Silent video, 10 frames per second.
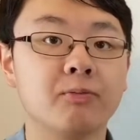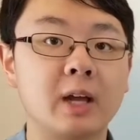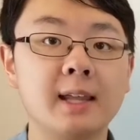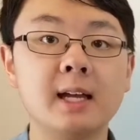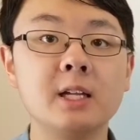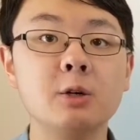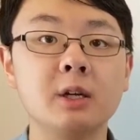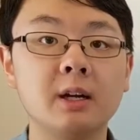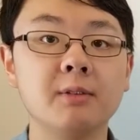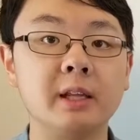And then you
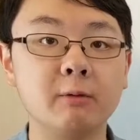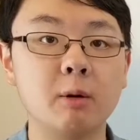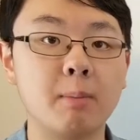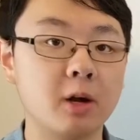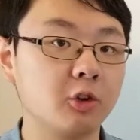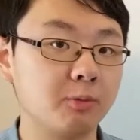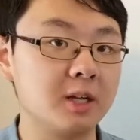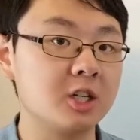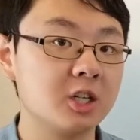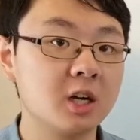give the rebuttal
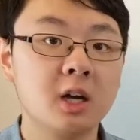speech.